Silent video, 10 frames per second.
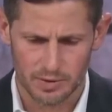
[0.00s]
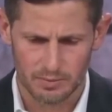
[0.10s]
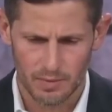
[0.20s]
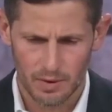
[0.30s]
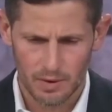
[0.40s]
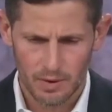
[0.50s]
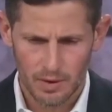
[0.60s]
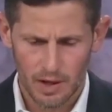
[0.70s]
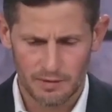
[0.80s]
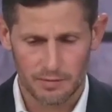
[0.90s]
And
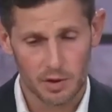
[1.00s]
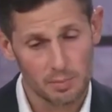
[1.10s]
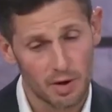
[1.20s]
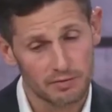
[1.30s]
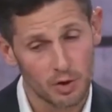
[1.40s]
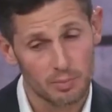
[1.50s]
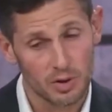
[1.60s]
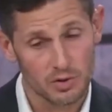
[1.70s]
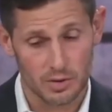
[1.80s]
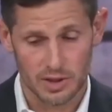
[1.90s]
I've heard the Buffalo
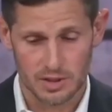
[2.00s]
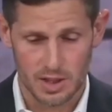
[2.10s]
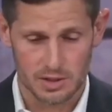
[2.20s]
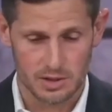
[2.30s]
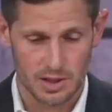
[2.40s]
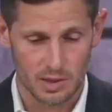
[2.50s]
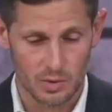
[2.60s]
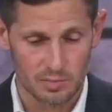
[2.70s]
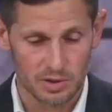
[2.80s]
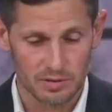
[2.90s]
Bills organization say, like,
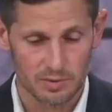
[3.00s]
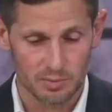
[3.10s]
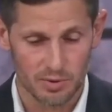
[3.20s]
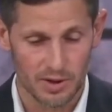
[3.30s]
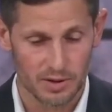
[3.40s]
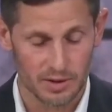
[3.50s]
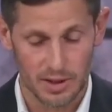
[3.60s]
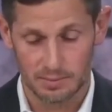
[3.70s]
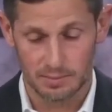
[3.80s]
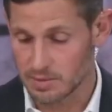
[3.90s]
we believe in prayer.
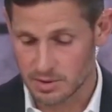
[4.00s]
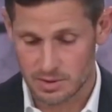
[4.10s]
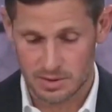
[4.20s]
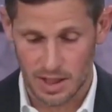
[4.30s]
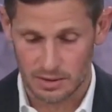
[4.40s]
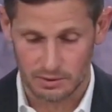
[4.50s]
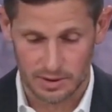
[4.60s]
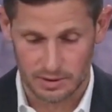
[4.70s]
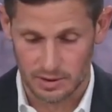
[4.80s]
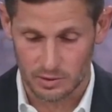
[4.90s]
And maybe this is not the right
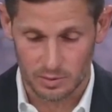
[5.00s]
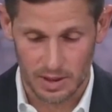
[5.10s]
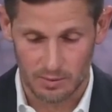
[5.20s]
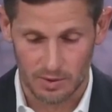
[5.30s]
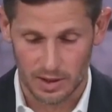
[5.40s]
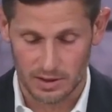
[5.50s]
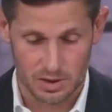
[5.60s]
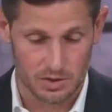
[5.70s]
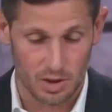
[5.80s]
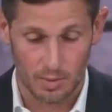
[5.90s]
thing to do, but I want, it's
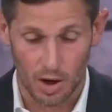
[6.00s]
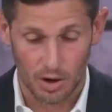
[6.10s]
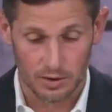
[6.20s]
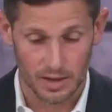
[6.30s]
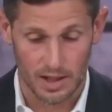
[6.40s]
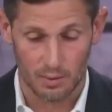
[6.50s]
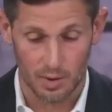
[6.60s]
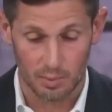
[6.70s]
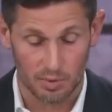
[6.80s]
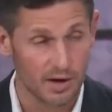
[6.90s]
just on my heart that I
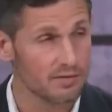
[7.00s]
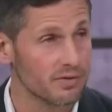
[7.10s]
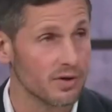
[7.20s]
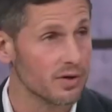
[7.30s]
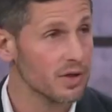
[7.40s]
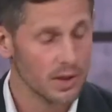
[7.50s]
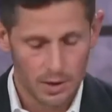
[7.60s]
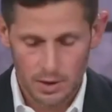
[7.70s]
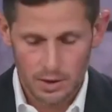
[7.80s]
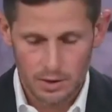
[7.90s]
want to pray for. It is.
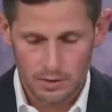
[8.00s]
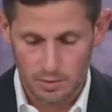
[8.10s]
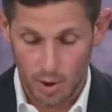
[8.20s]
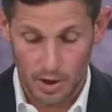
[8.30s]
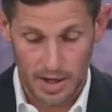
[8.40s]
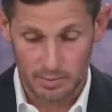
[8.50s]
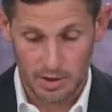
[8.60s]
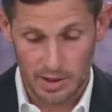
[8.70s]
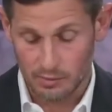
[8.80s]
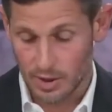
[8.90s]
Damar Hamlin
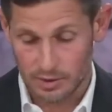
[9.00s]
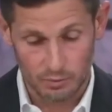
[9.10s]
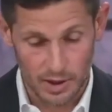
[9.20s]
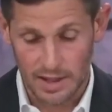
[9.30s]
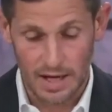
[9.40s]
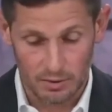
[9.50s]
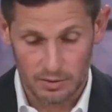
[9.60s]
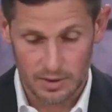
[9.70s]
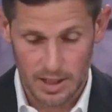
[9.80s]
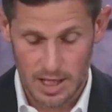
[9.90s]
right, right, right now.
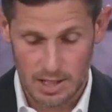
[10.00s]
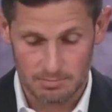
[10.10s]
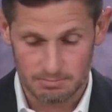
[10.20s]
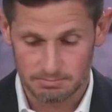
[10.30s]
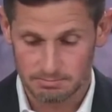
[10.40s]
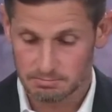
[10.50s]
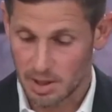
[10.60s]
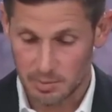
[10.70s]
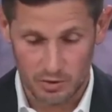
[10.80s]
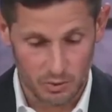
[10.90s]
Um,
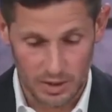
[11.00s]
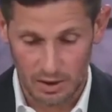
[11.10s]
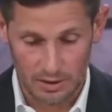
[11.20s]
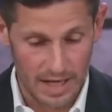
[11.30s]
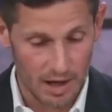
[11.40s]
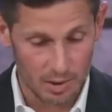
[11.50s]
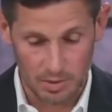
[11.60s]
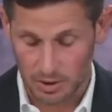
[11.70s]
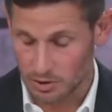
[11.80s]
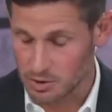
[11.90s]
I'm going to do it out loud. I'm
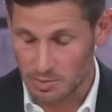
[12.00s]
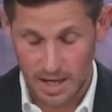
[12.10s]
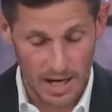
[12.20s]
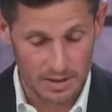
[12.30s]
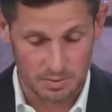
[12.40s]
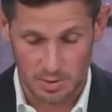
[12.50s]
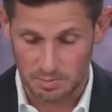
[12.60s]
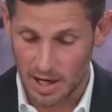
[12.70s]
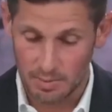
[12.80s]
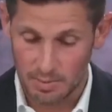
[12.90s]
going to close my eyes. I'm going to
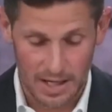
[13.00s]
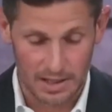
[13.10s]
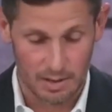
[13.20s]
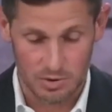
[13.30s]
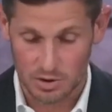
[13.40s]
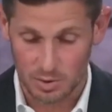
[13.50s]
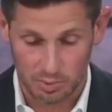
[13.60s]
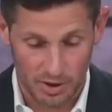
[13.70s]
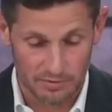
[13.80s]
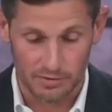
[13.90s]
bow my head, and I'm just going to
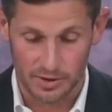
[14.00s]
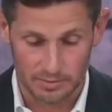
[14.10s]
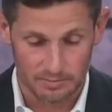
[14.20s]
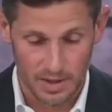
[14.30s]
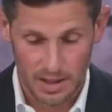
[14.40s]
pray for him.